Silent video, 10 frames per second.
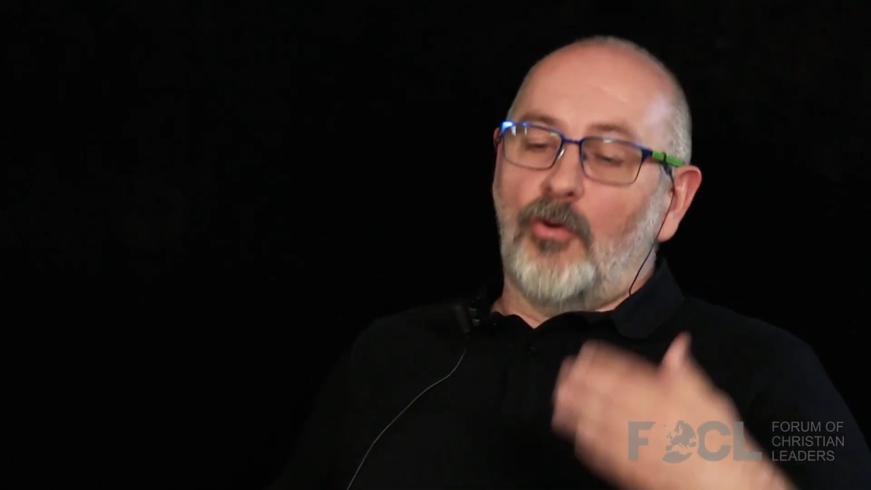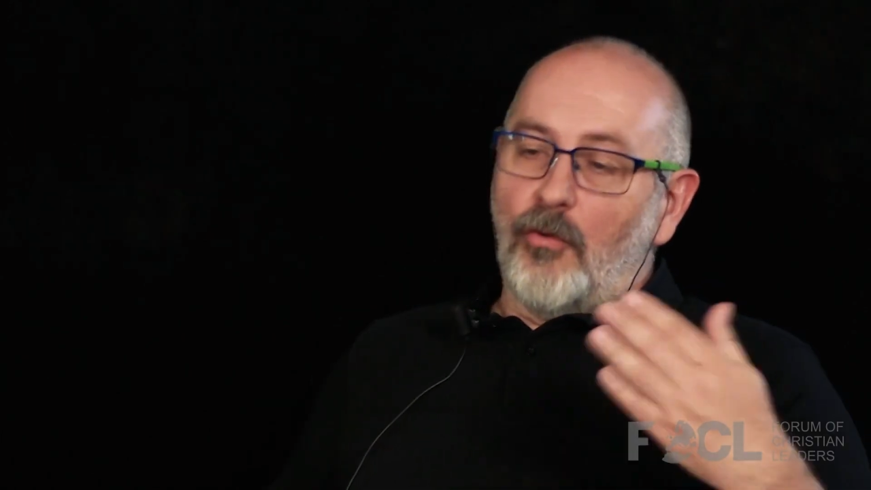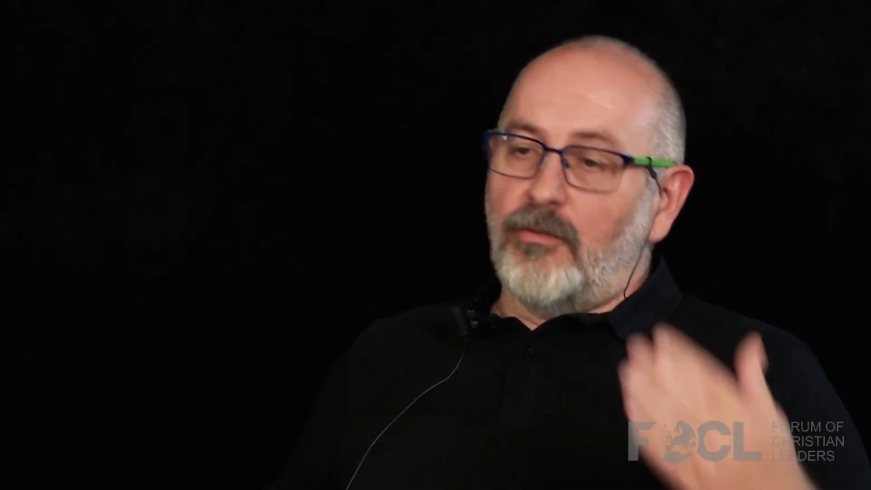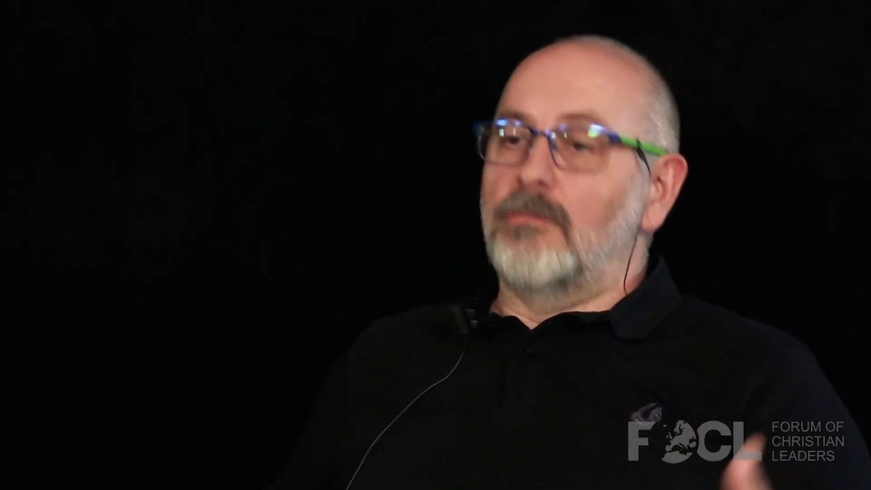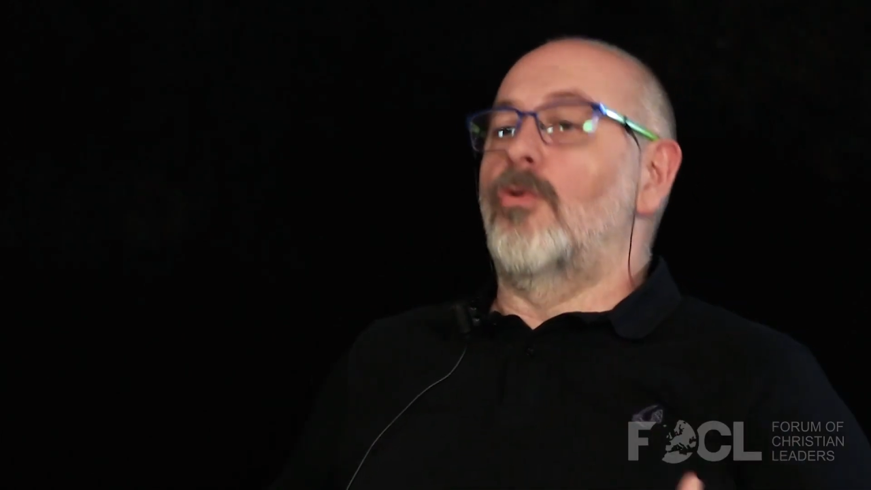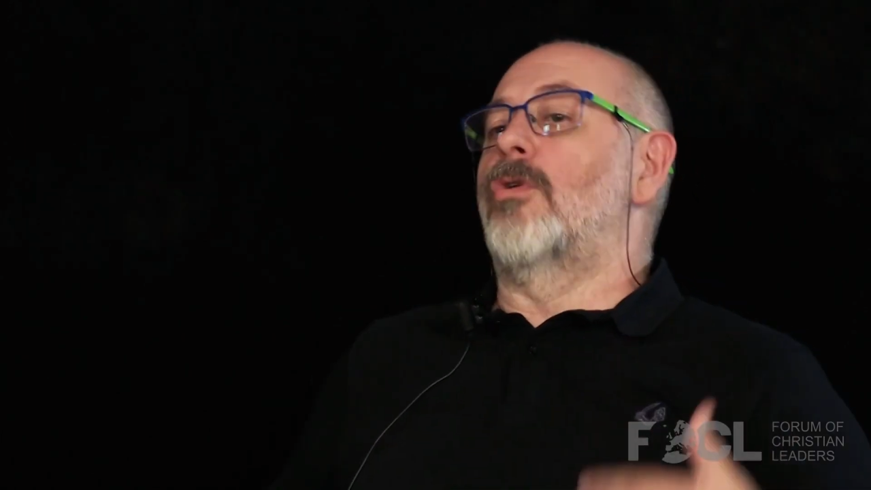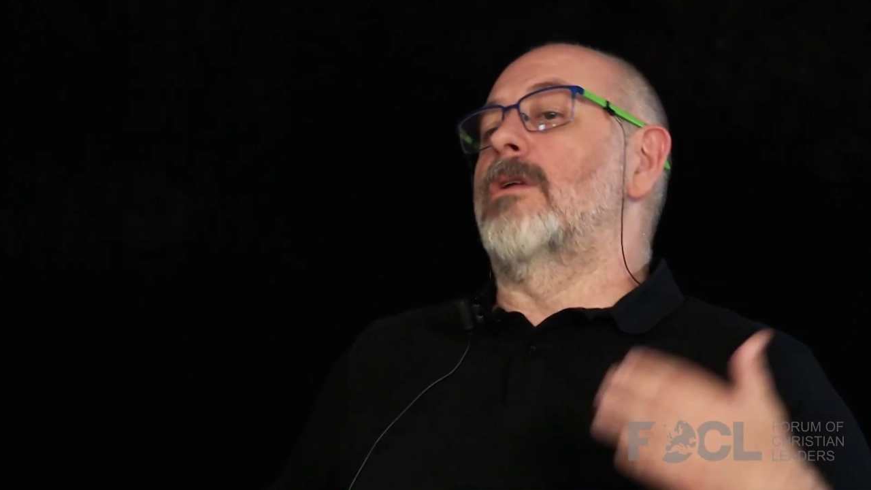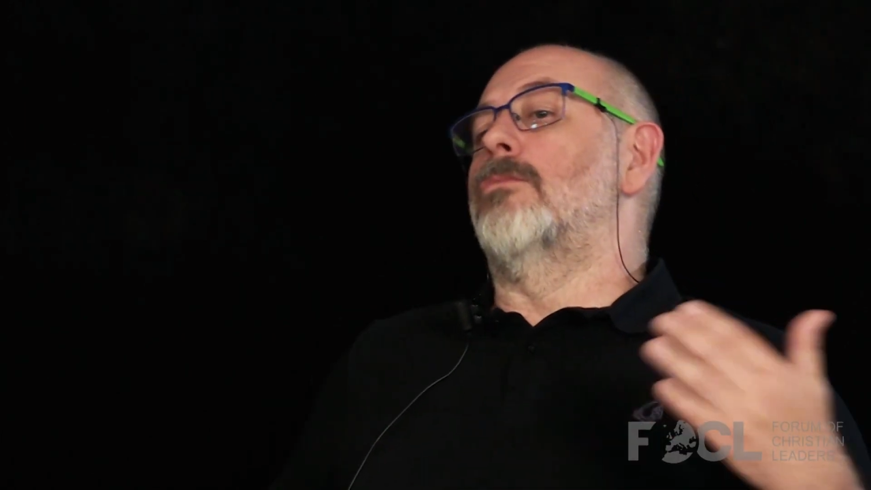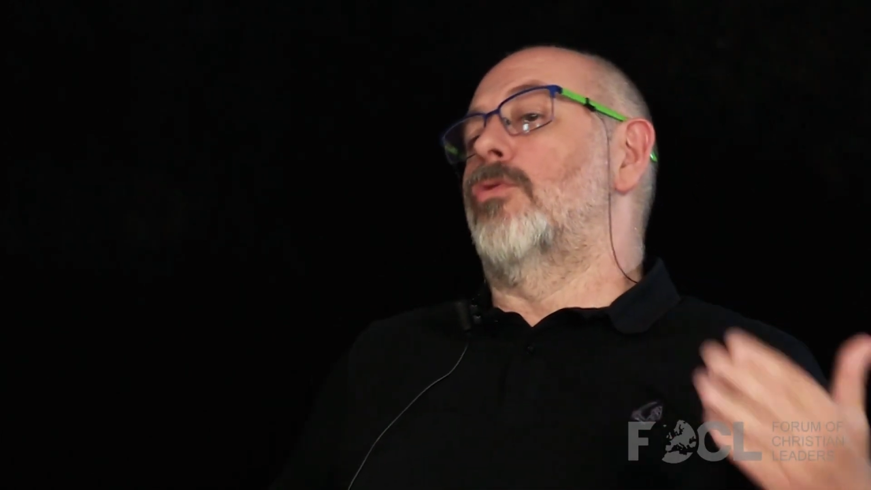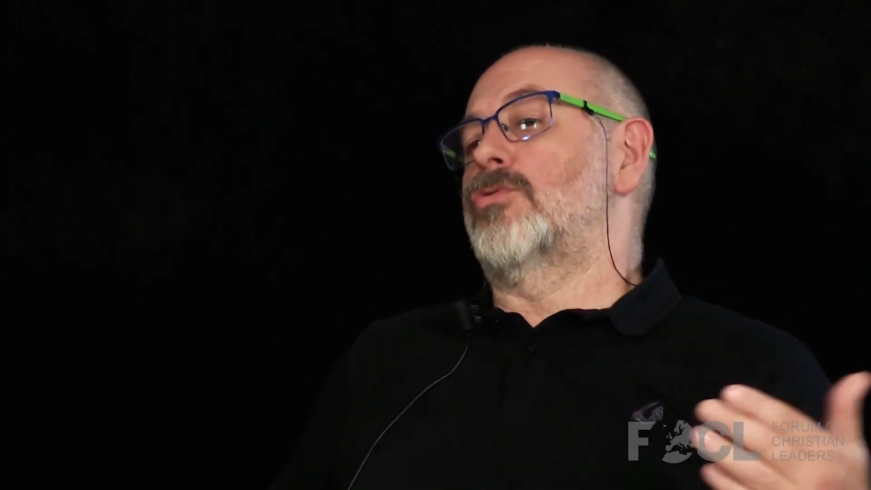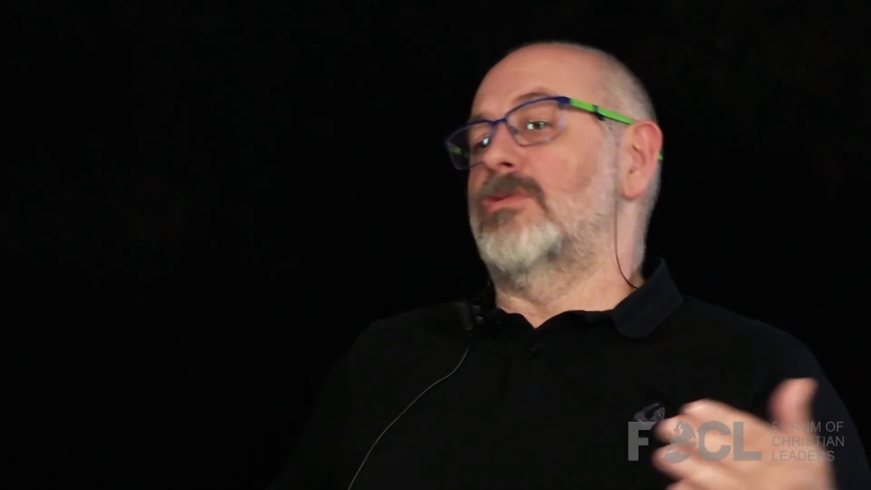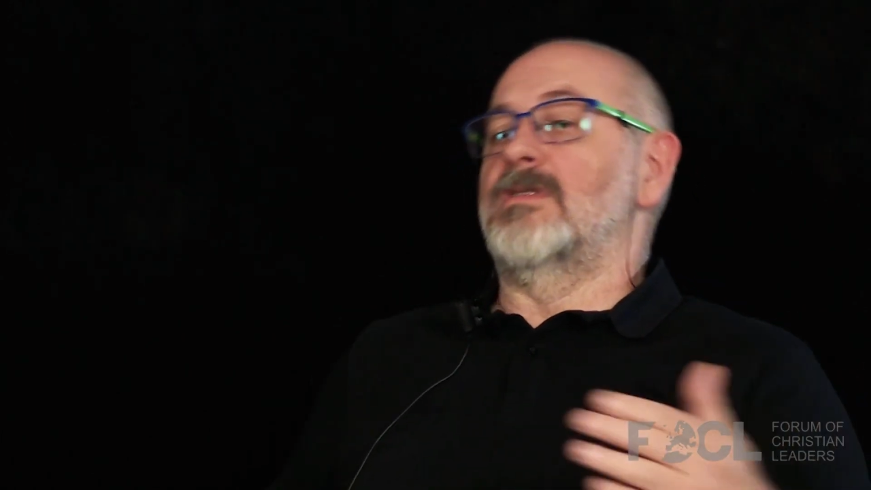over more and more to